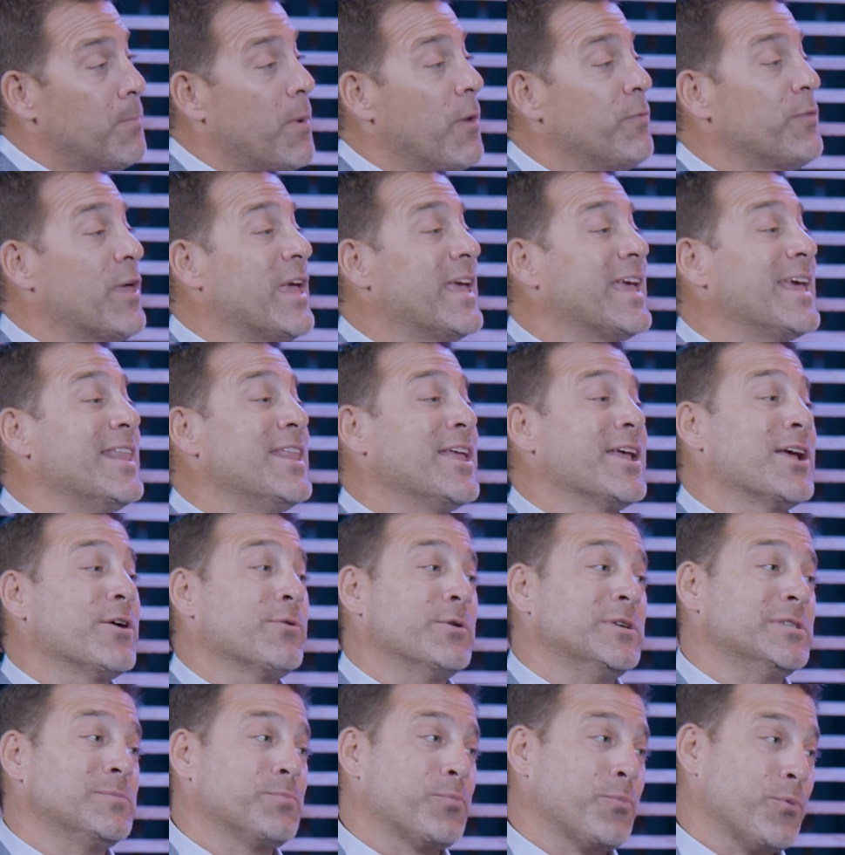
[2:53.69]
but they can
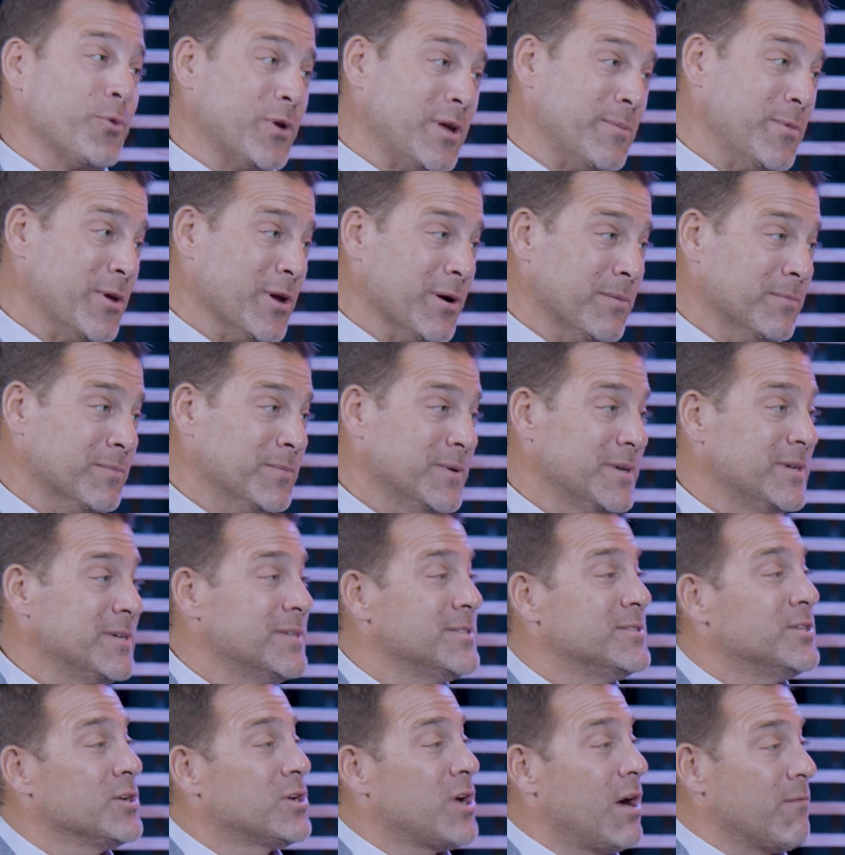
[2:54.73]
increase premium
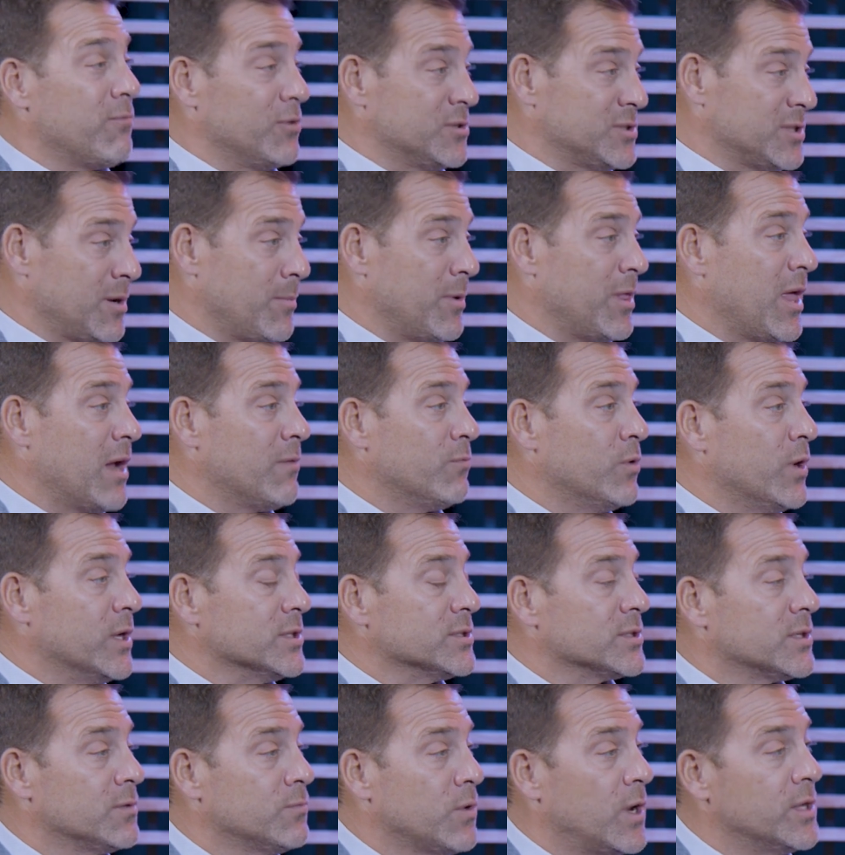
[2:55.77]
to cover some of that risk.